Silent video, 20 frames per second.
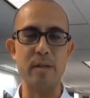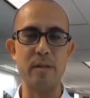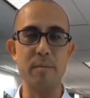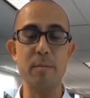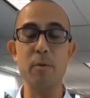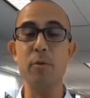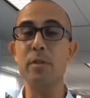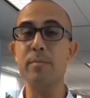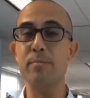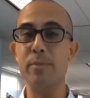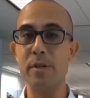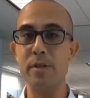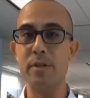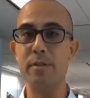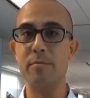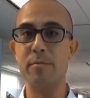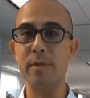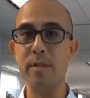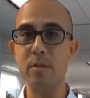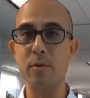the most
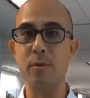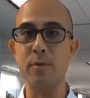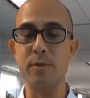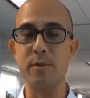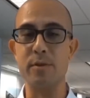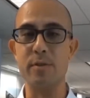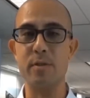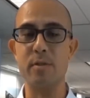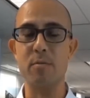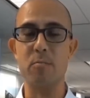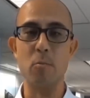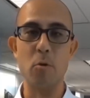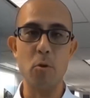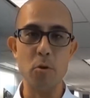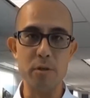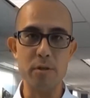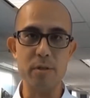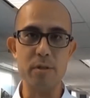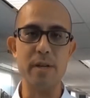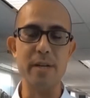precious resources,
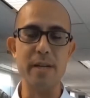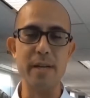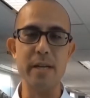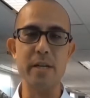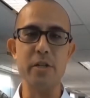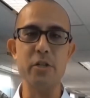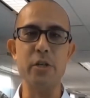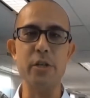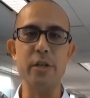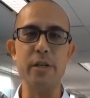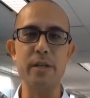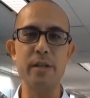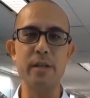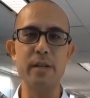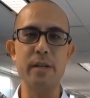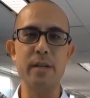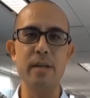water and energy,